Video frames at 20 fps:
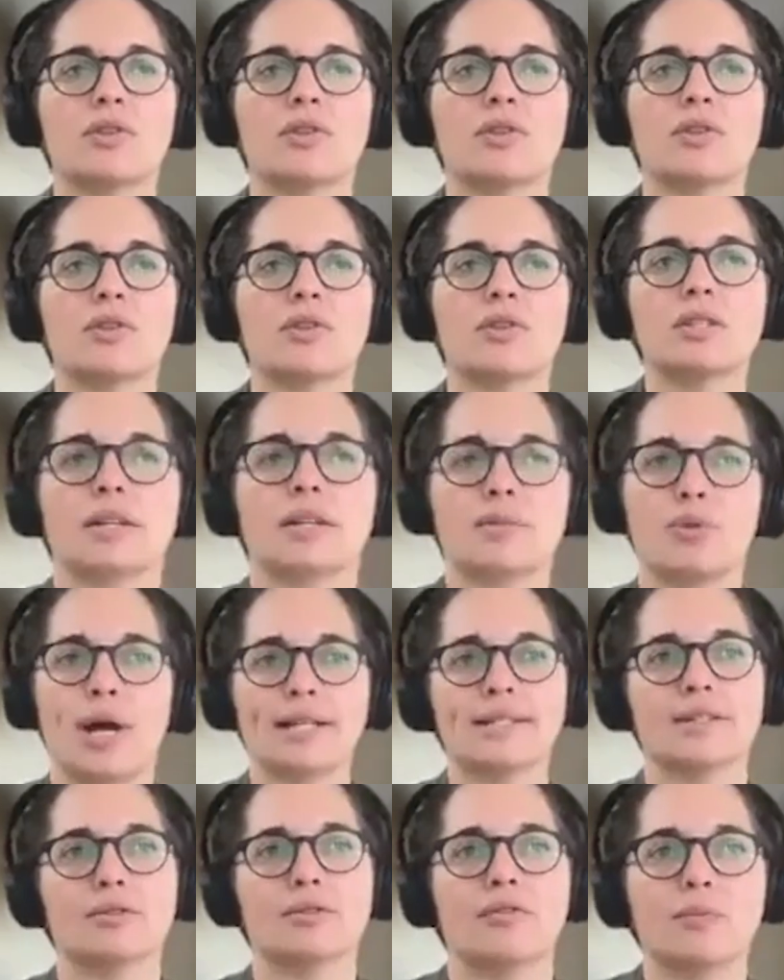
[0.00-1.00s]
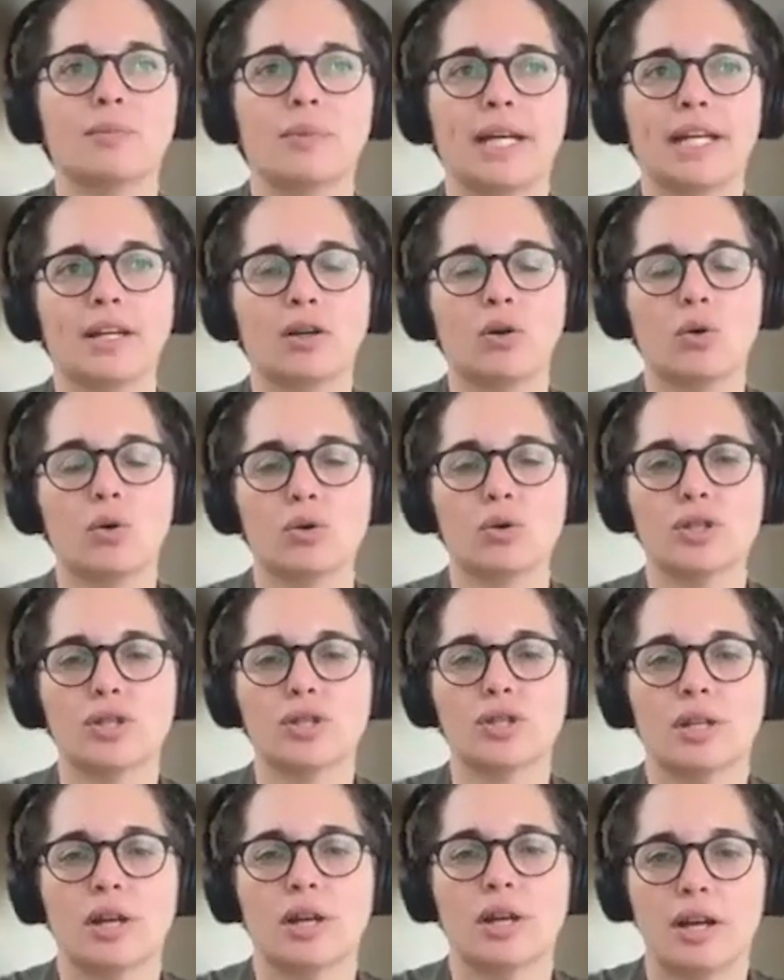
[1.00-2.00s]
That's a practical filmmaking
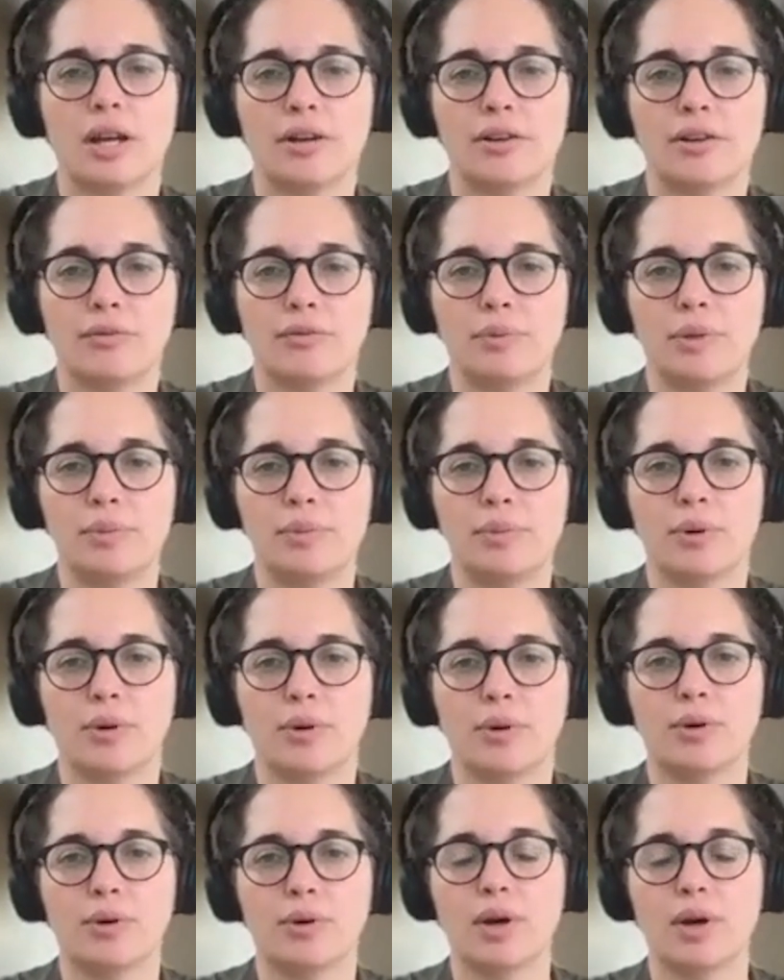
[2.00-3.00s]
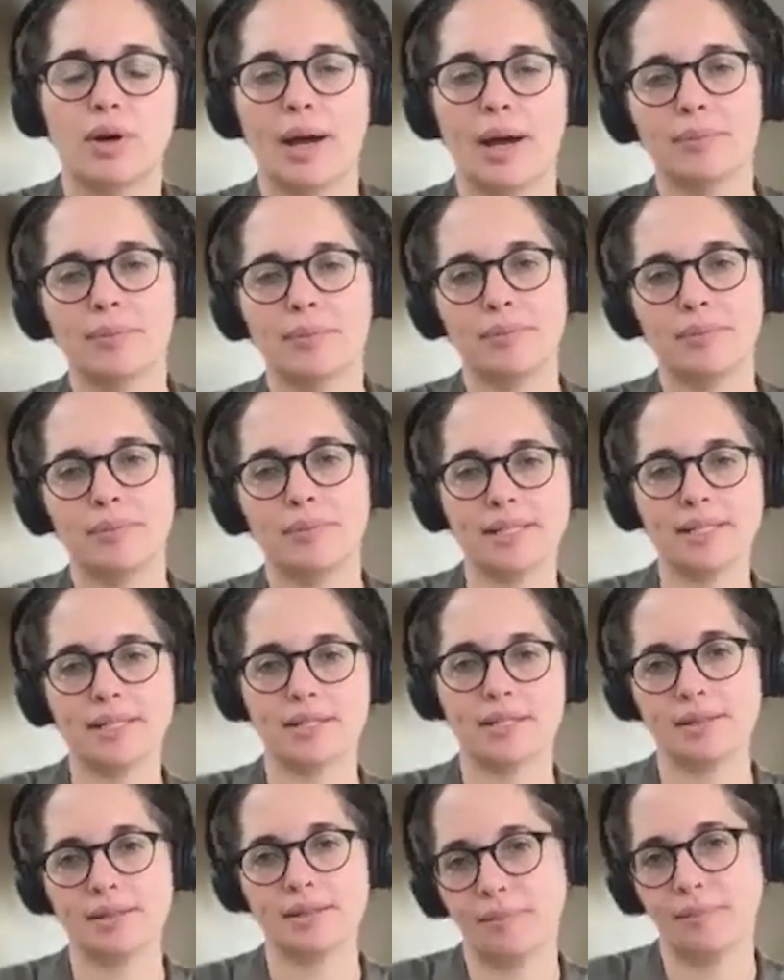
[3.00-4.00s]
course. A lot of people uh, mix
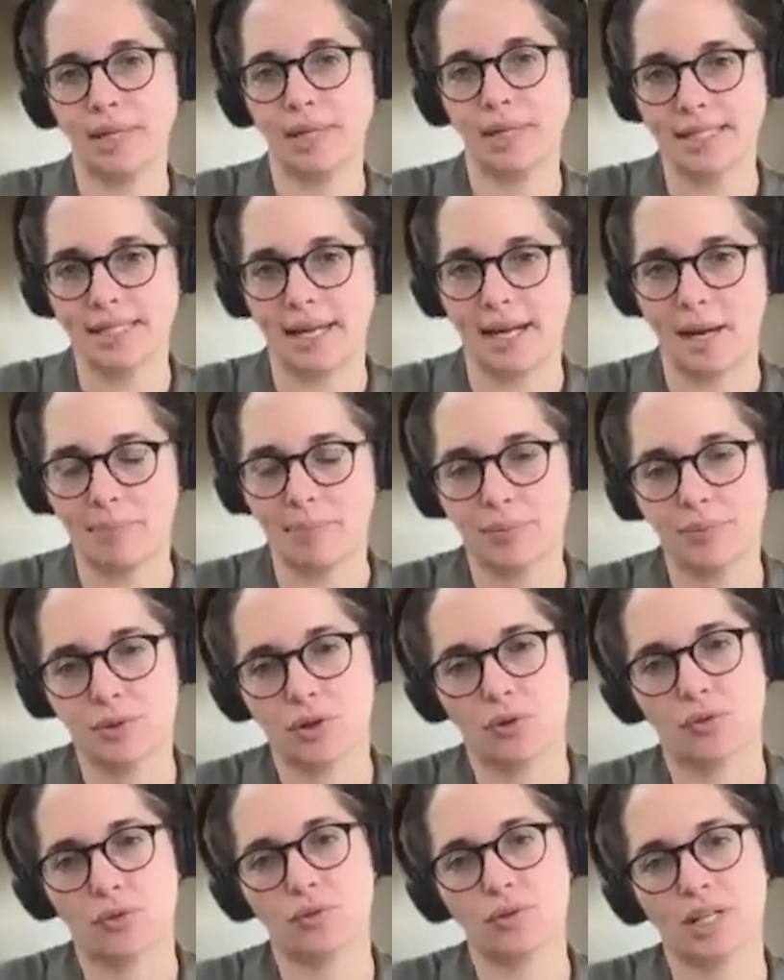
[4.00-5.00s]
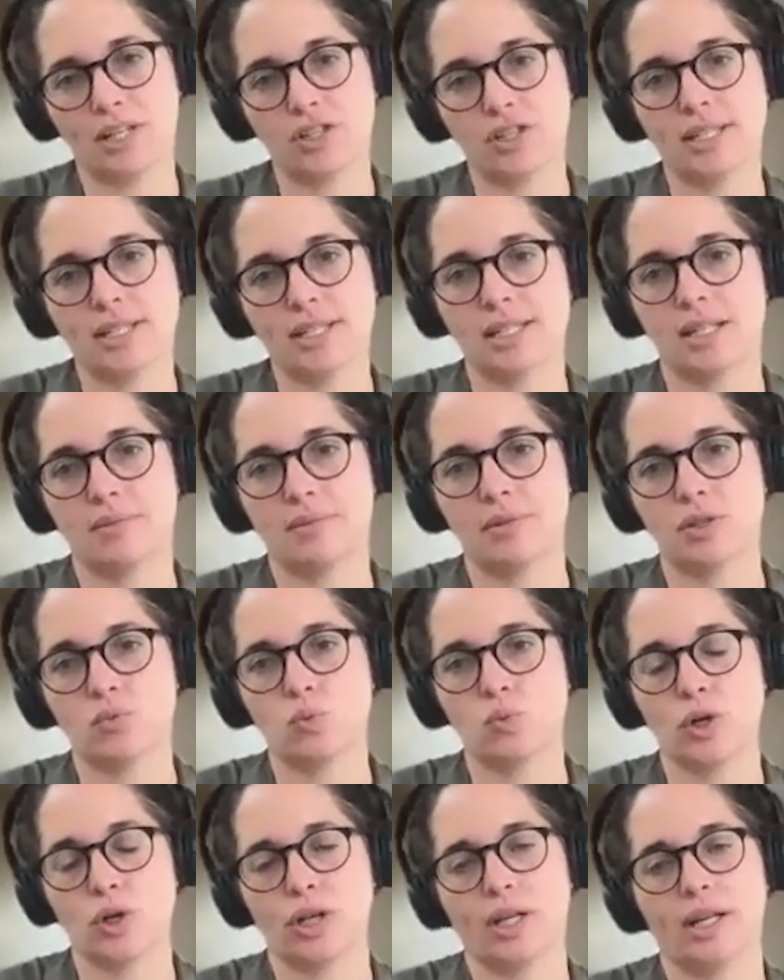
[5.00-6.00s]
mix that up. So Sunshine Cinema's work
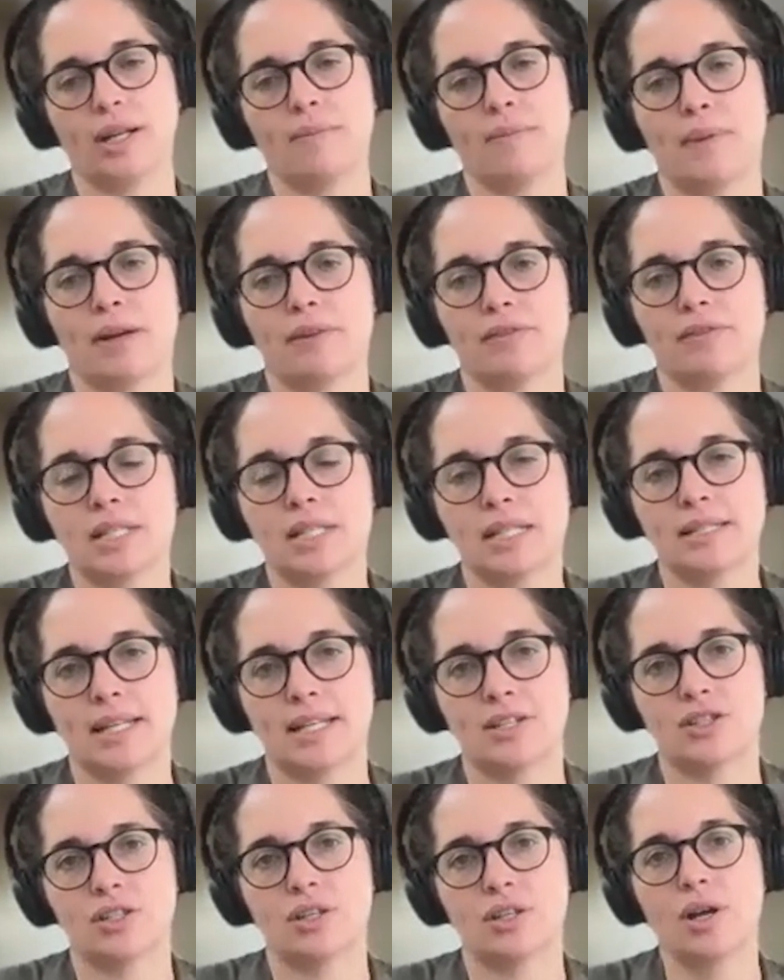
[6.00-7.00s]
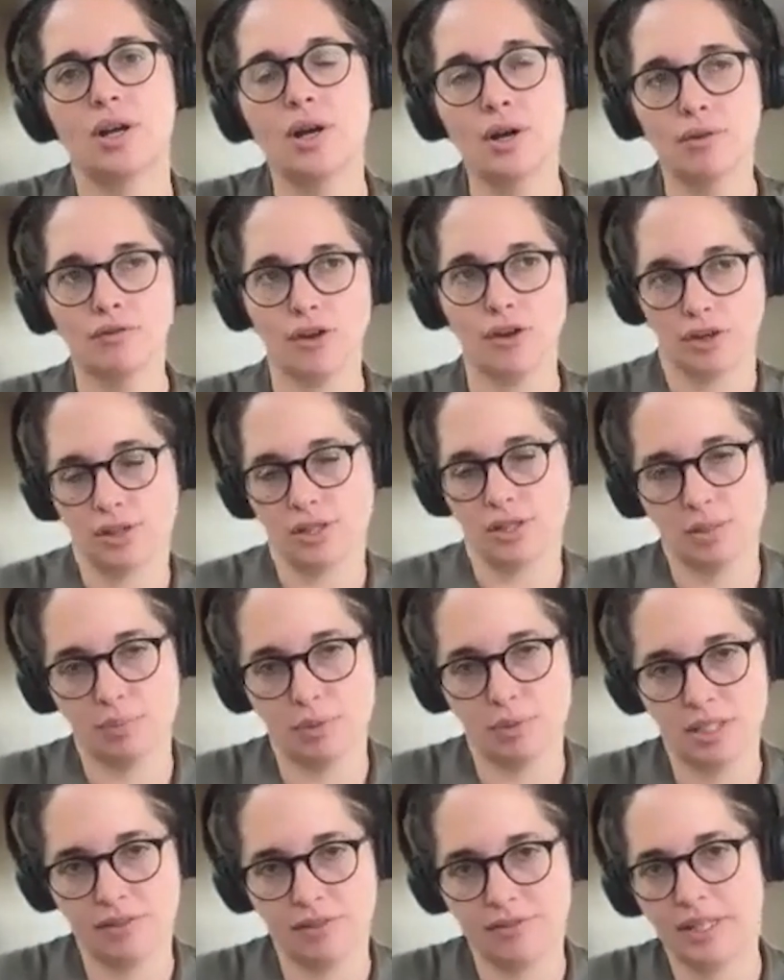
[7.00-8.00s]
in impact facilitation focuses
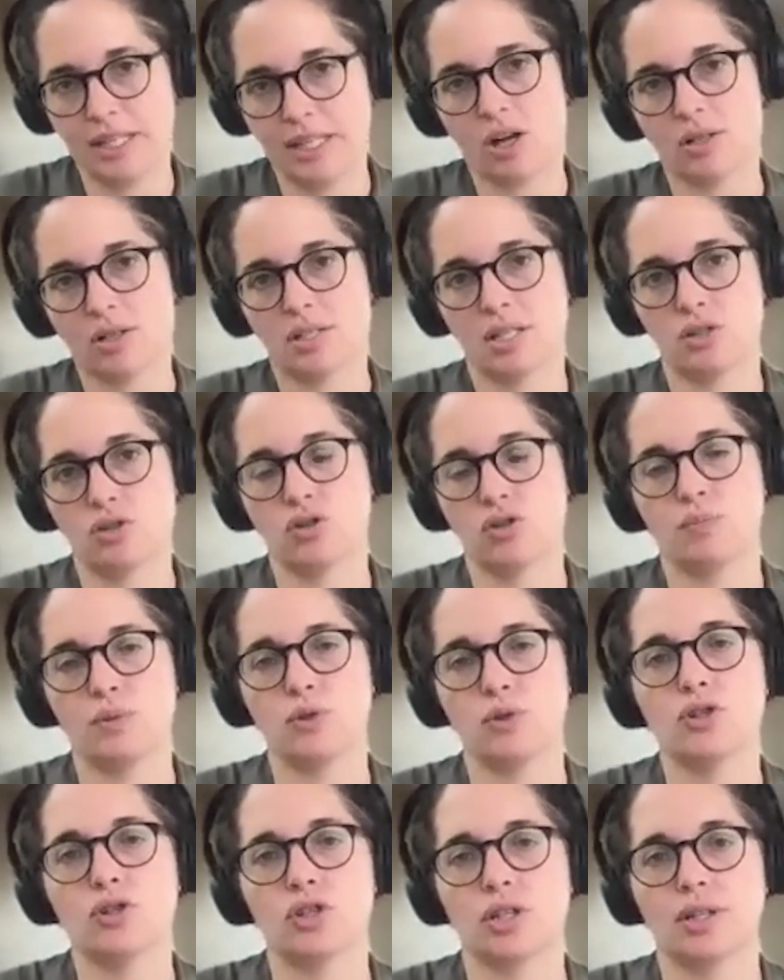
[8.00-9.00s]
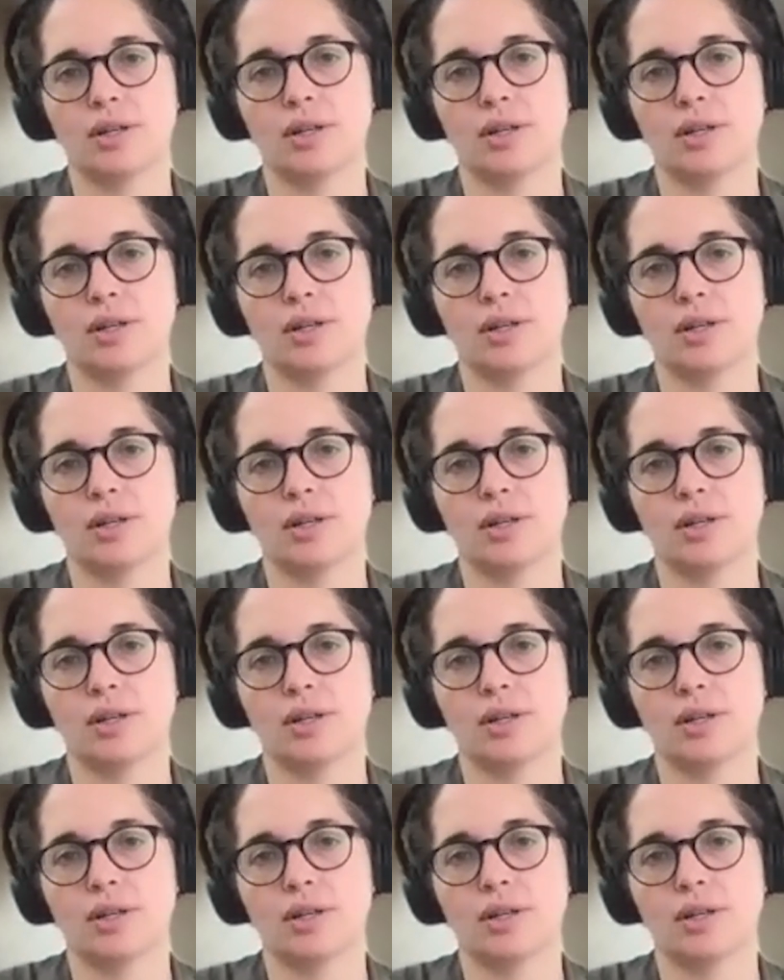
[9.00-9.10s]
specifically on distribution.